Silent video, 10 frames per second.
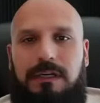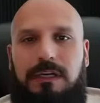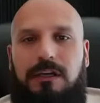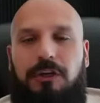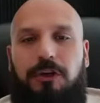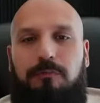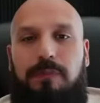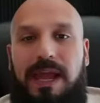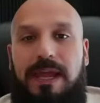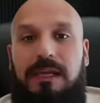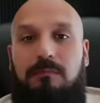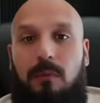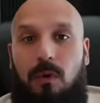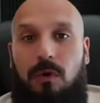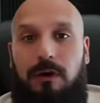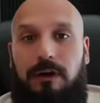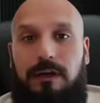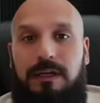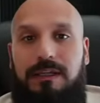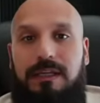You're paying more
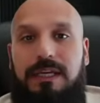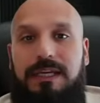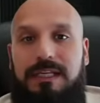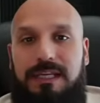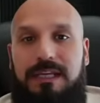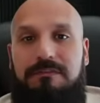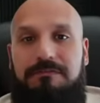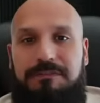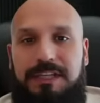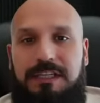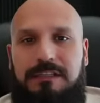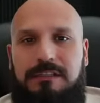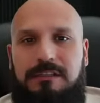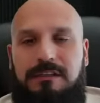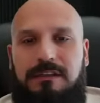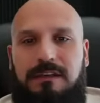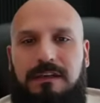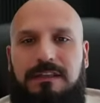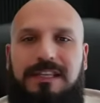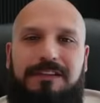in hidden fees
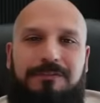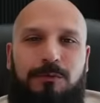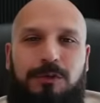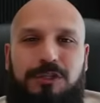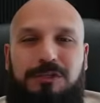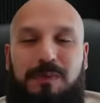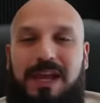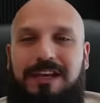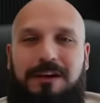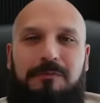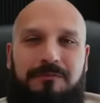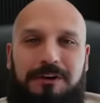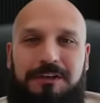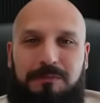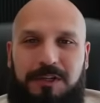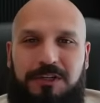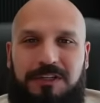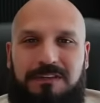than if you would just pay an upfront commission.